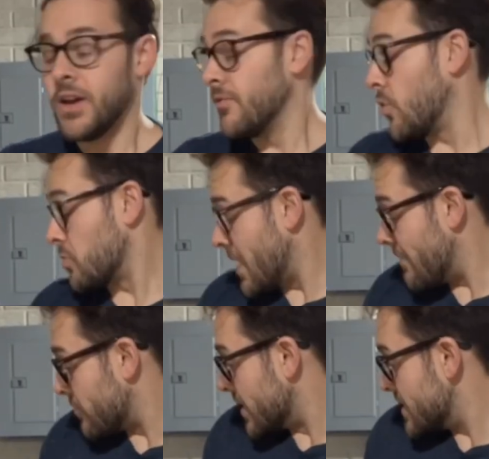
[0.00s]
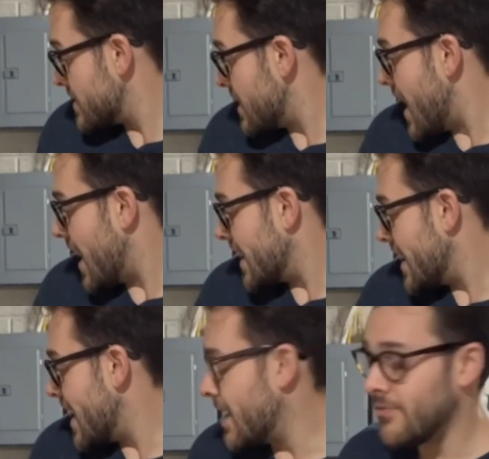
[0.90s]
For reference, I
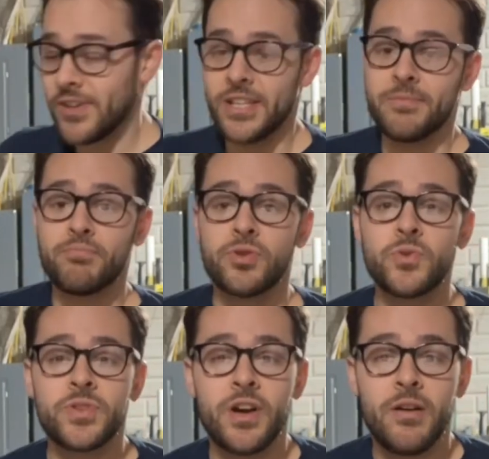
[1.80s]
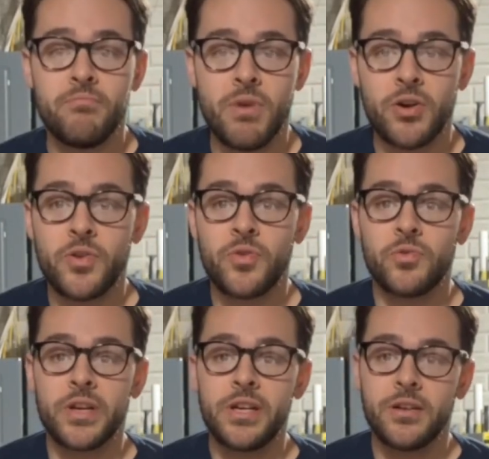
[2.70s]
have a Prusa Mark
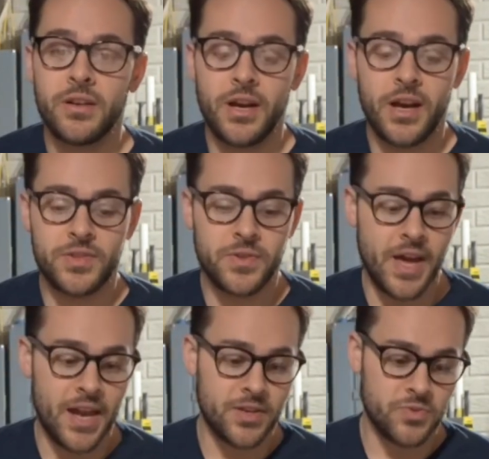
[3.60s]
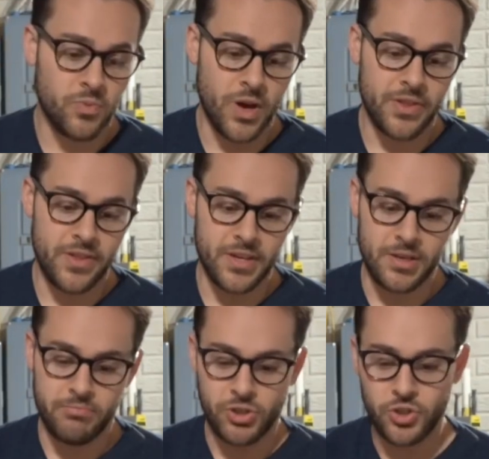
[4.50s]
III, so that is what
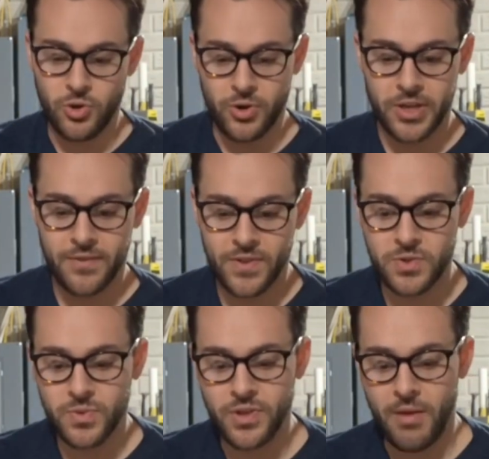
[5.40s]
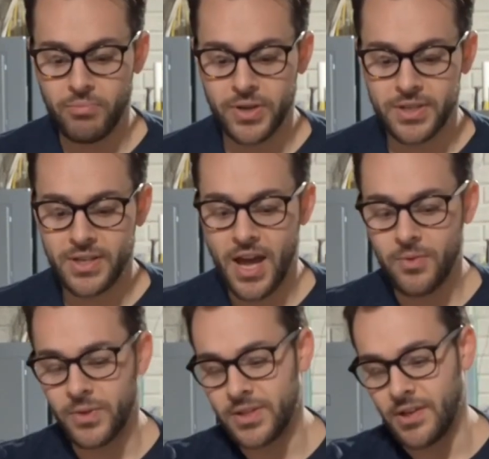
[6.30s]
the majority of this was all printed on,
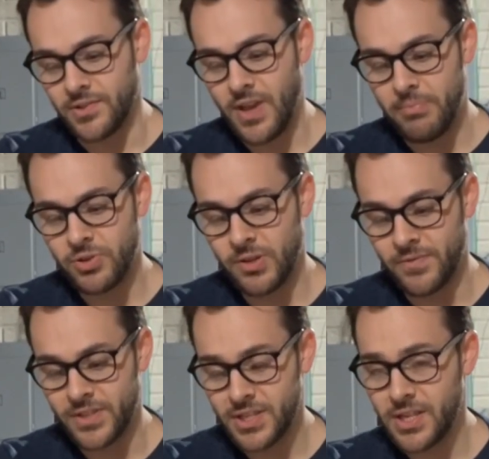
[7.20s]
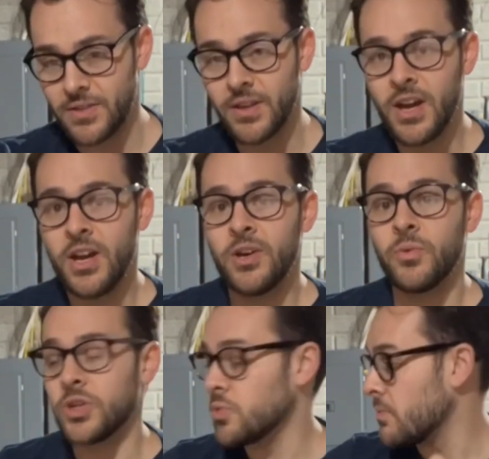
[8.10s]
with the exception of the teeth,
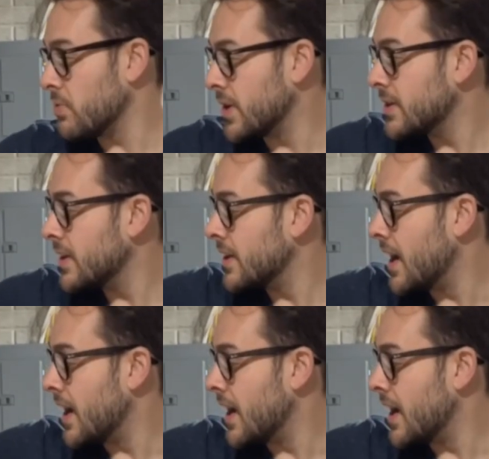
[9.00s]
which were printed